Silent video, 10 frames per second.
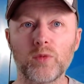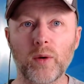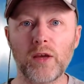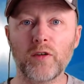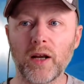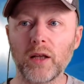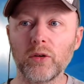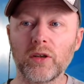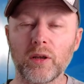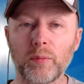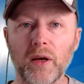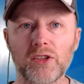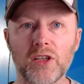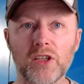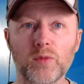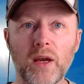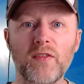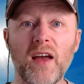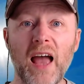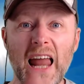his wife and I look at the picture of his
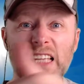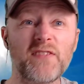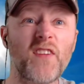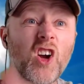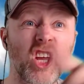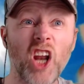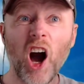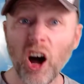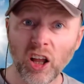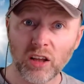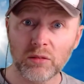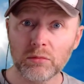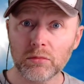wife and it's fucking her!